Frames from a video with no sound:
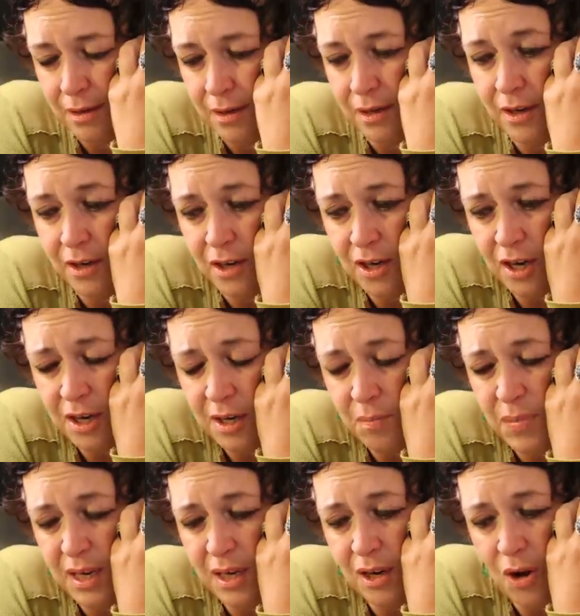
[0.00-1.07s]
You're going to
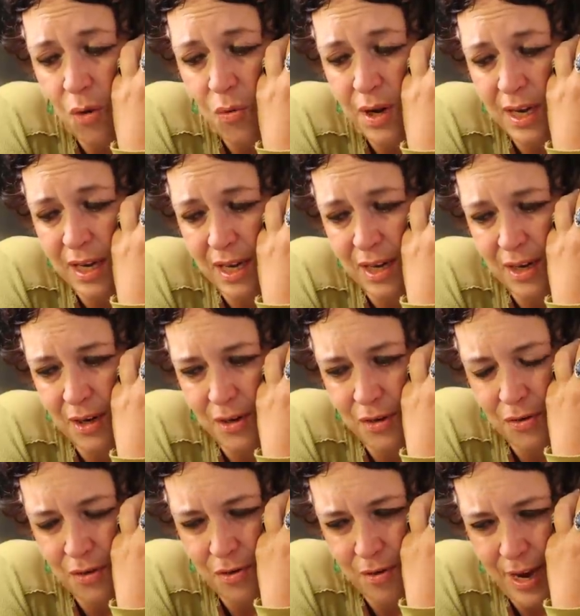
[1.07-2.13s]
be going in a
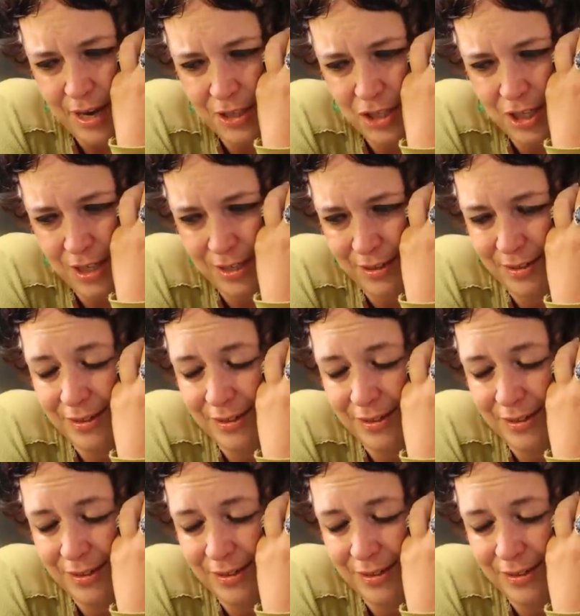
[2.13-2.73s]
new direction.